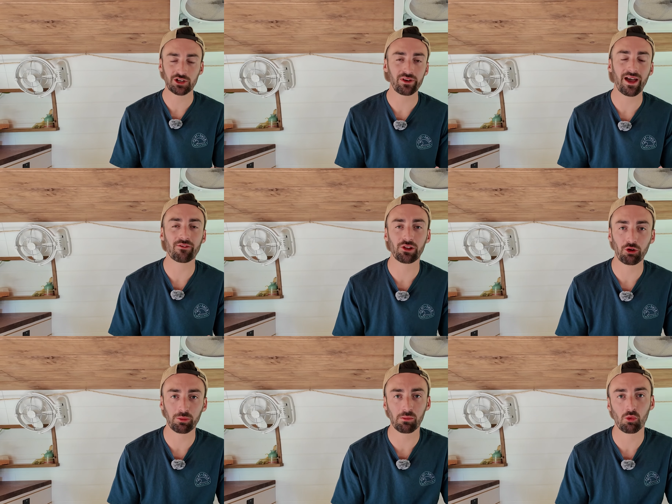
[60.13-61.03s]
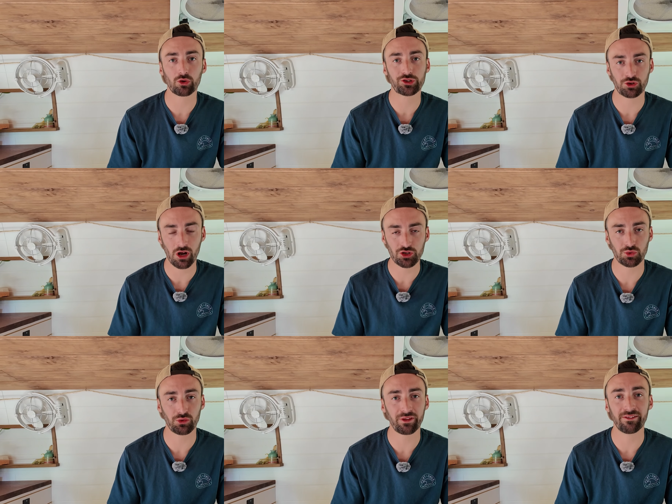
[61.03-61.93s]
going to have a little bit more
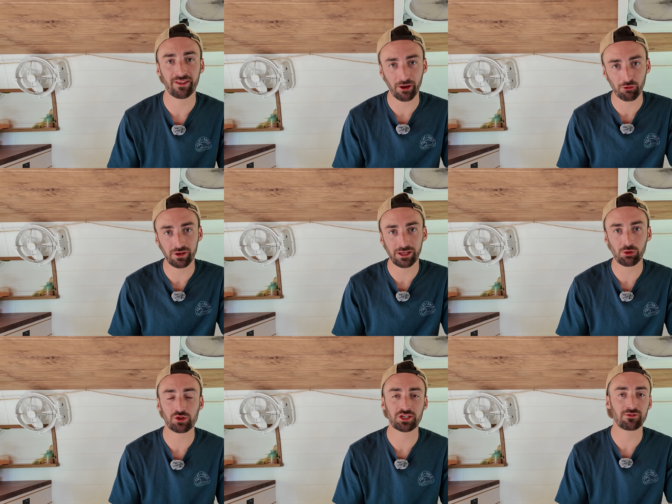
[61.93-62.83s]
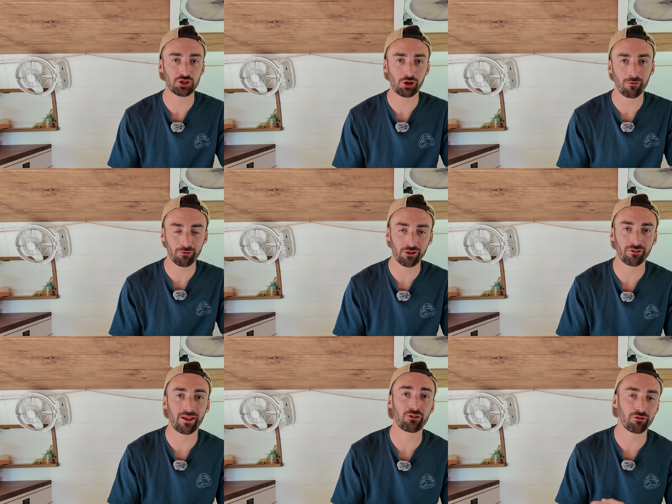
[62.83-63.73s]
structural integrity, which gives you confidence
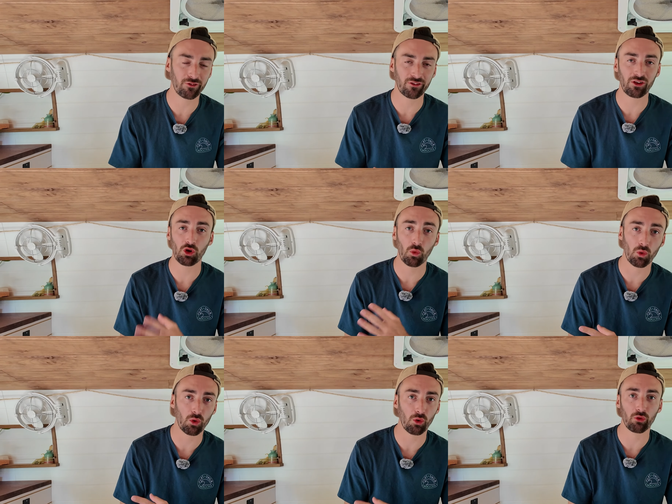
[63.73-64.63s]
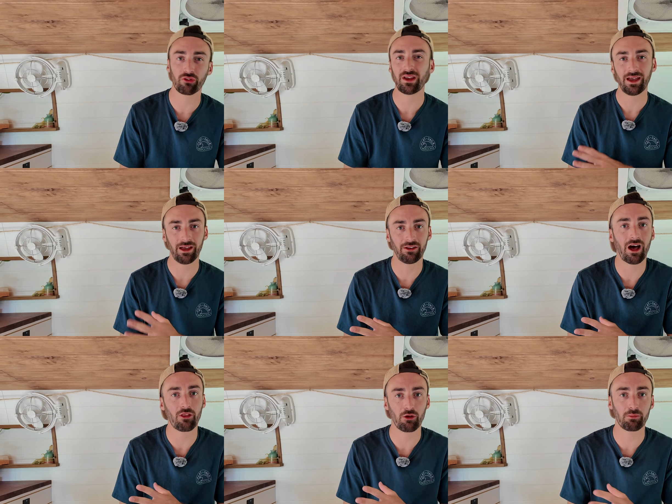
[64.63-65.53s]
as you're fixing your walls and
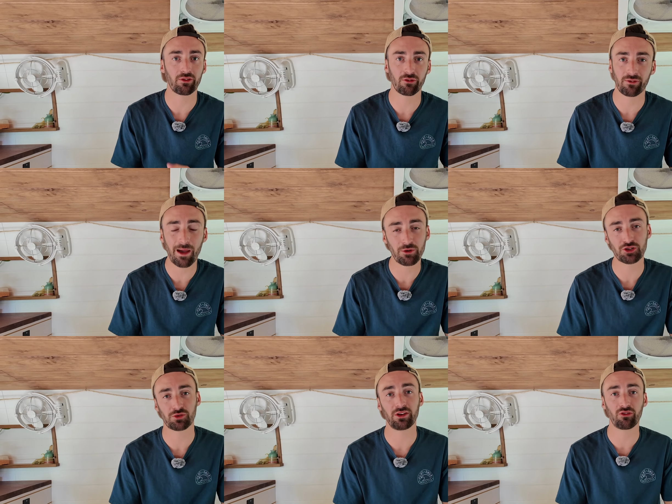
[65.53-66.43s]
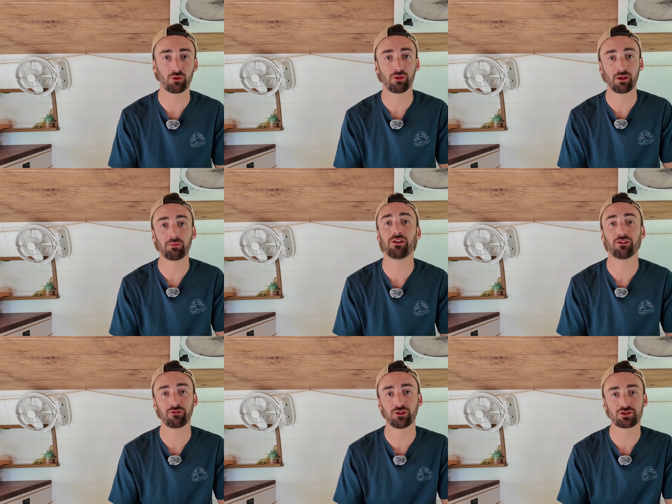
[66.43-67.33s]
other bits of cabinetry to them in the
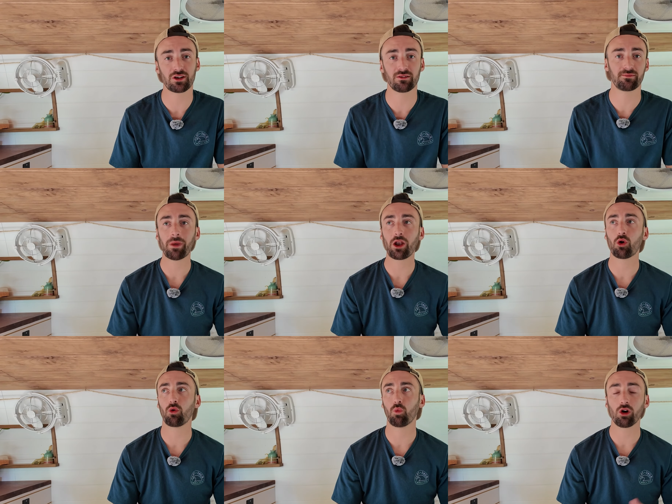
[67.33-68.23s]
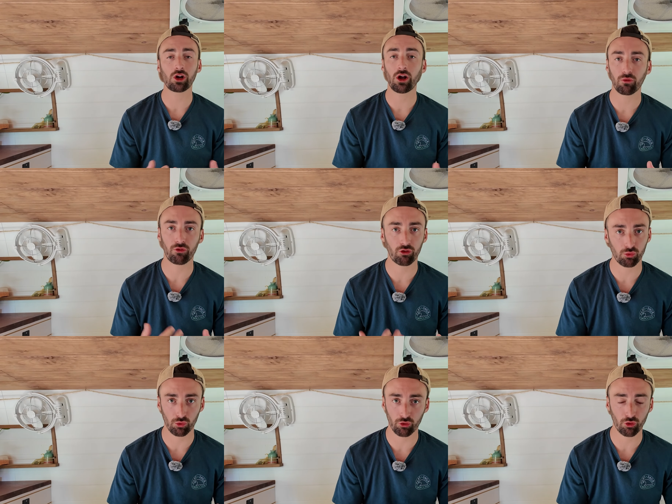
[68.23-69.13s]
future. No matter what kind of
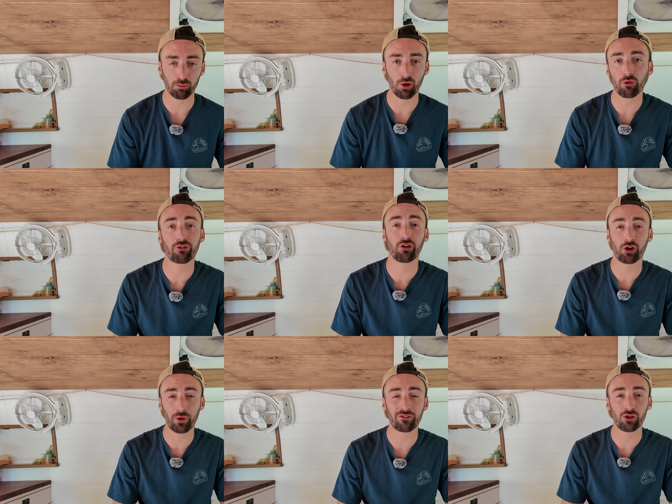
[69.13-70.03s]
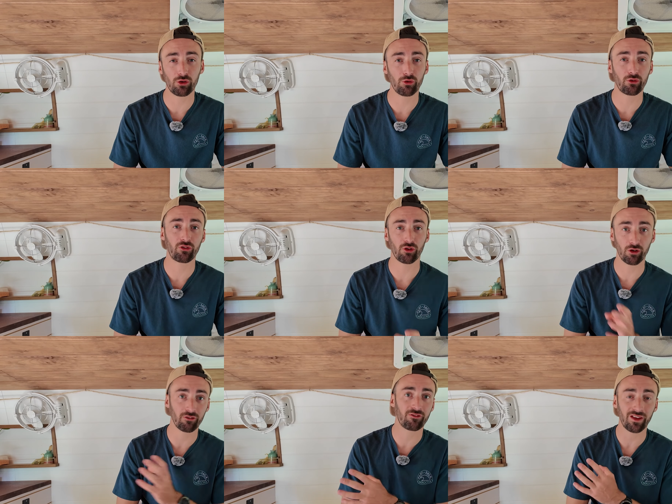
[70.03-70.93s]
screws or bolts you're going to use
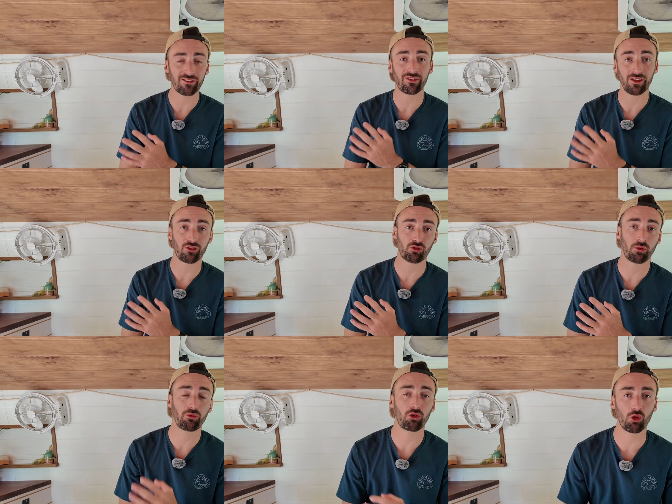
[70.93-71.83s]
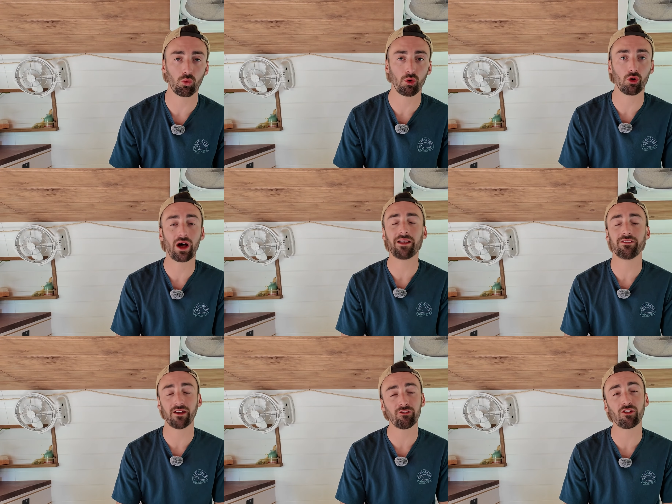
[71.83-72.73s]
to fix these strips to the wall, I
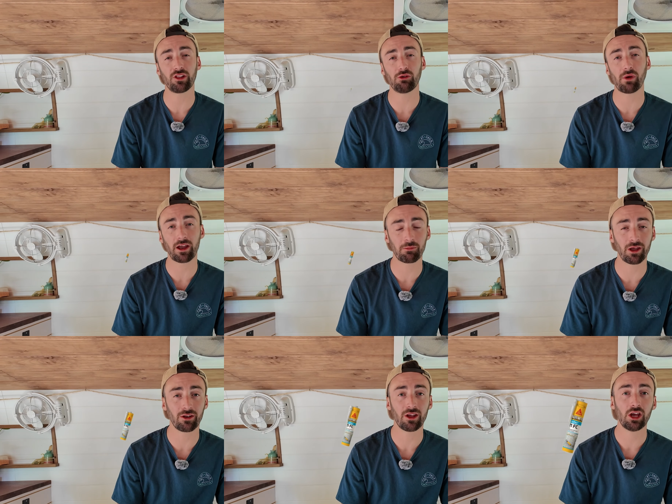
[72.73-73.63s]
definitely recommend